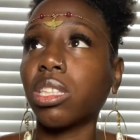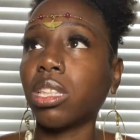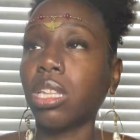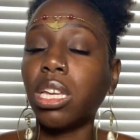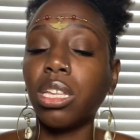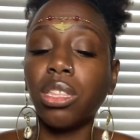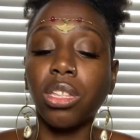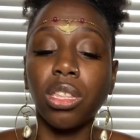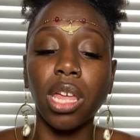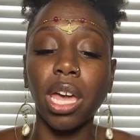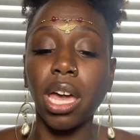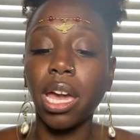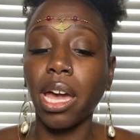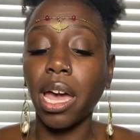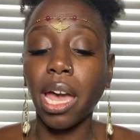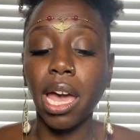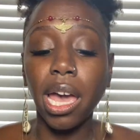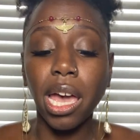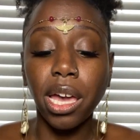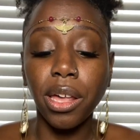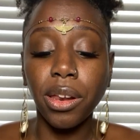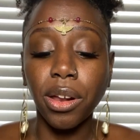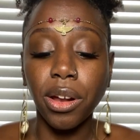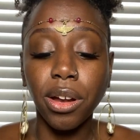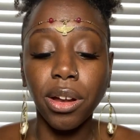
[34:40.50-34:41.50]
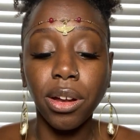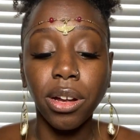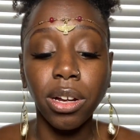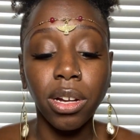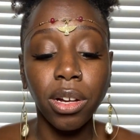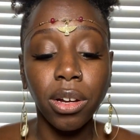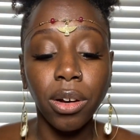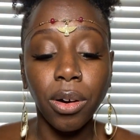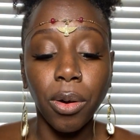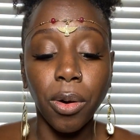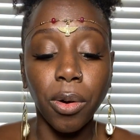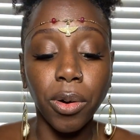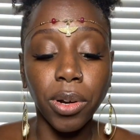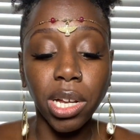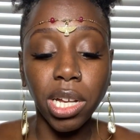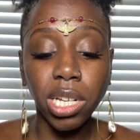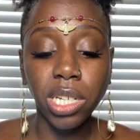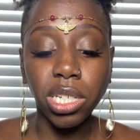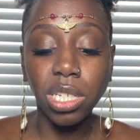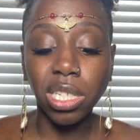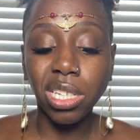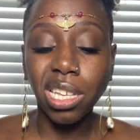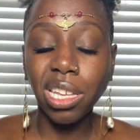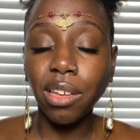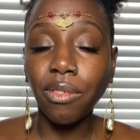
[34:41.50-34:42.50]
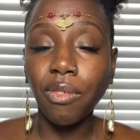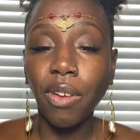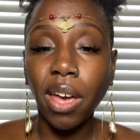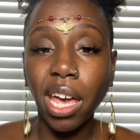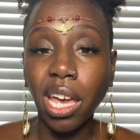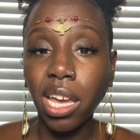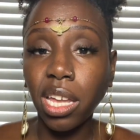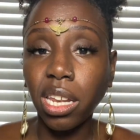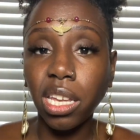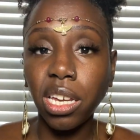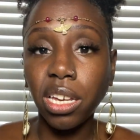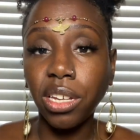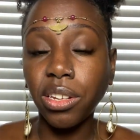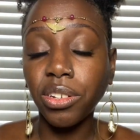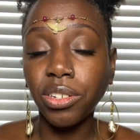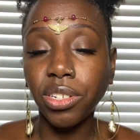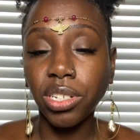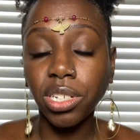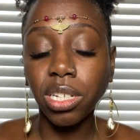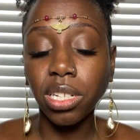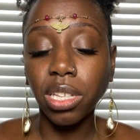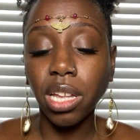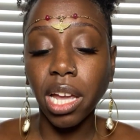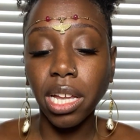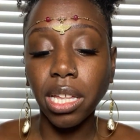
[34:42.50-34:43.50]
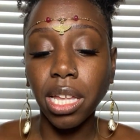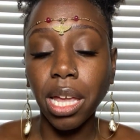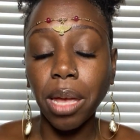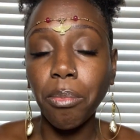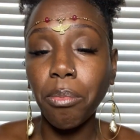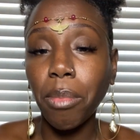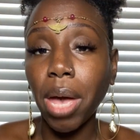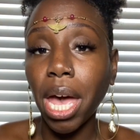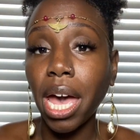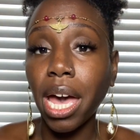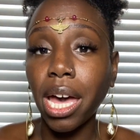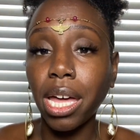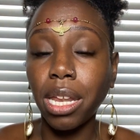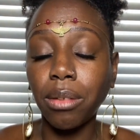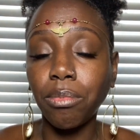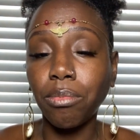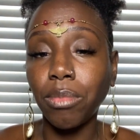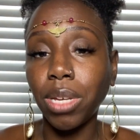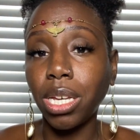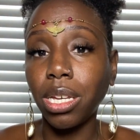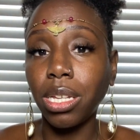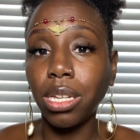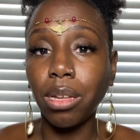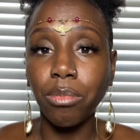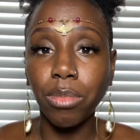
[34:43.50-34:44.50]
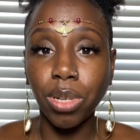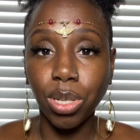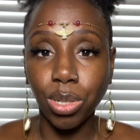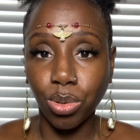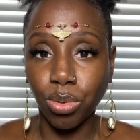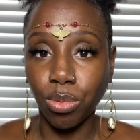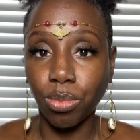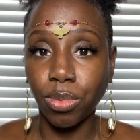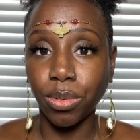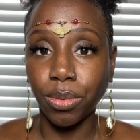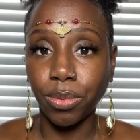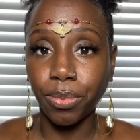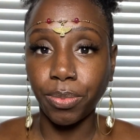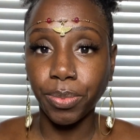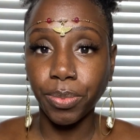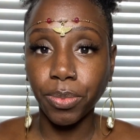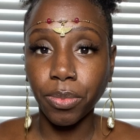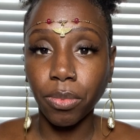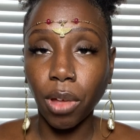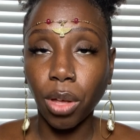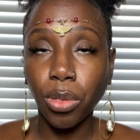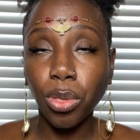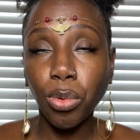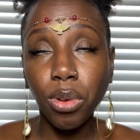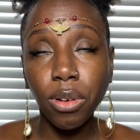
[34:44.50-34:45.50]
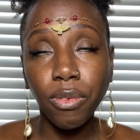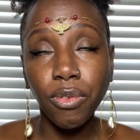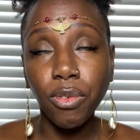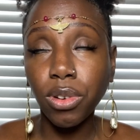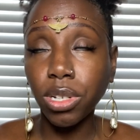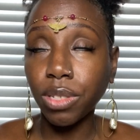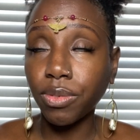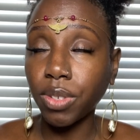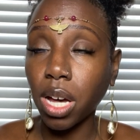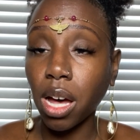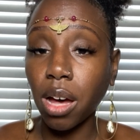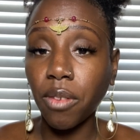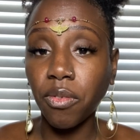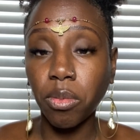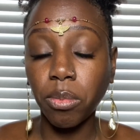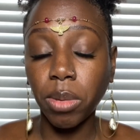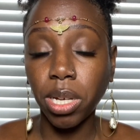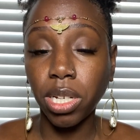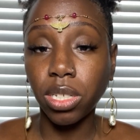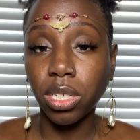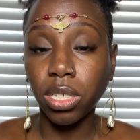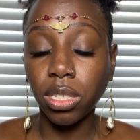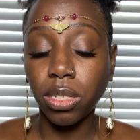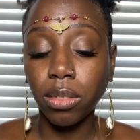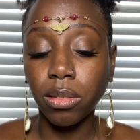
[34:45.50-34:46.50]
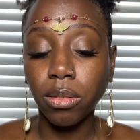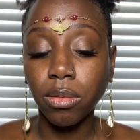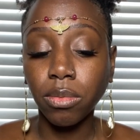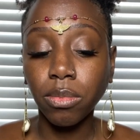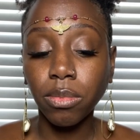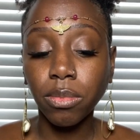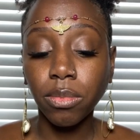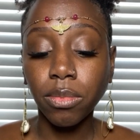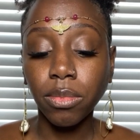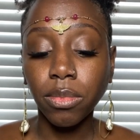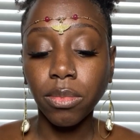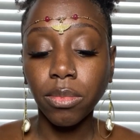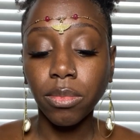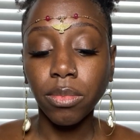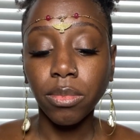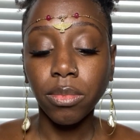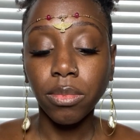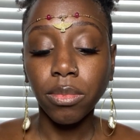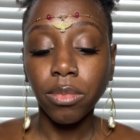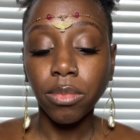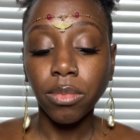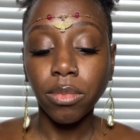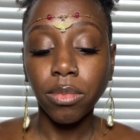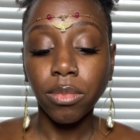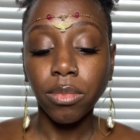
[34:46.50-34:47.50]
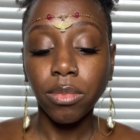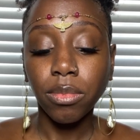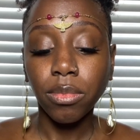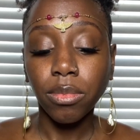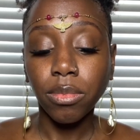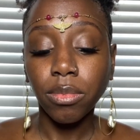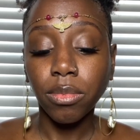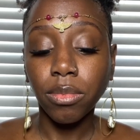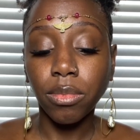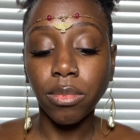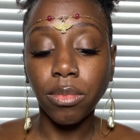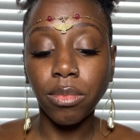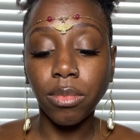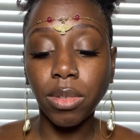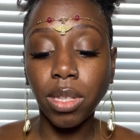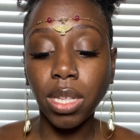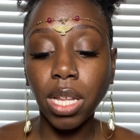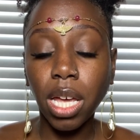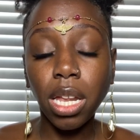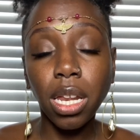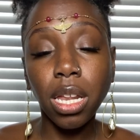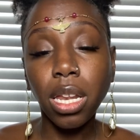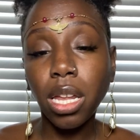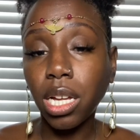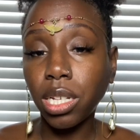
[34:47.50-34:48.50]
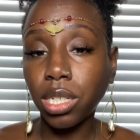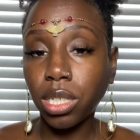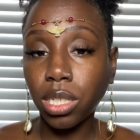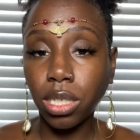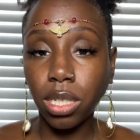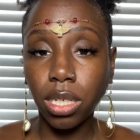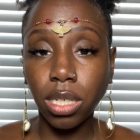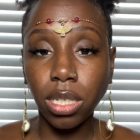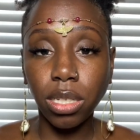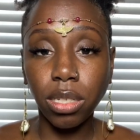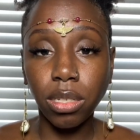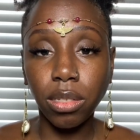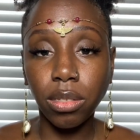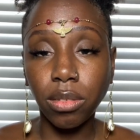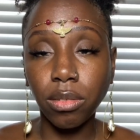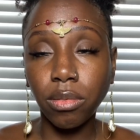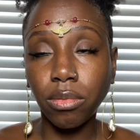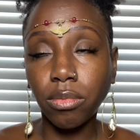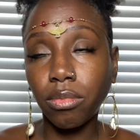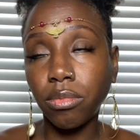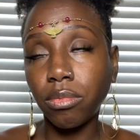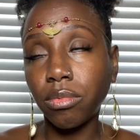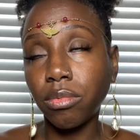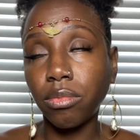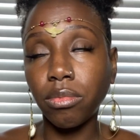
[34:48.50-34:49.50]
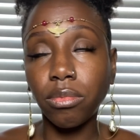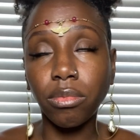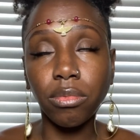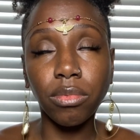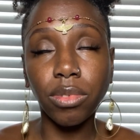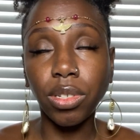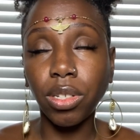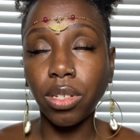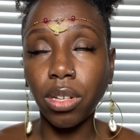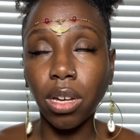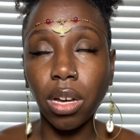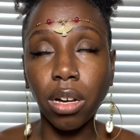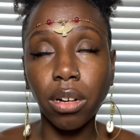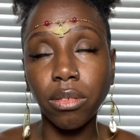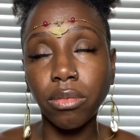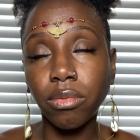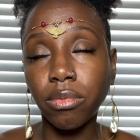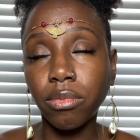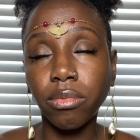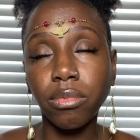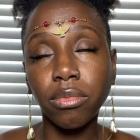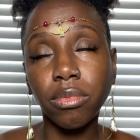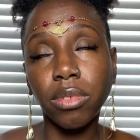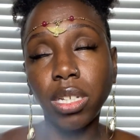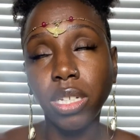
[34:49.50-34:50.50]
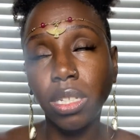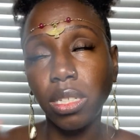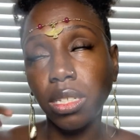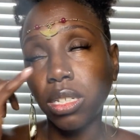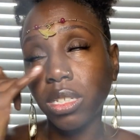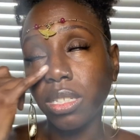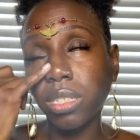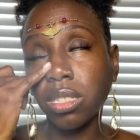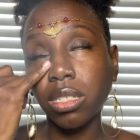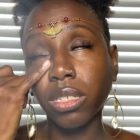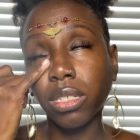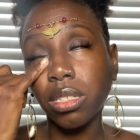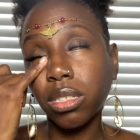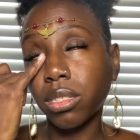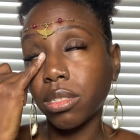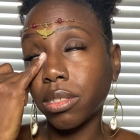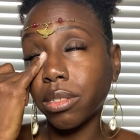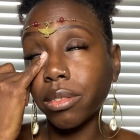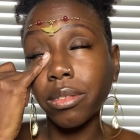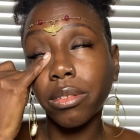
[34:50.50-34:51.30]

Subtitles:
either they a hater or they just give hate energy, like they mad and mean and miserable. 3 fourths for confirmation. None of that shit, you know, it is,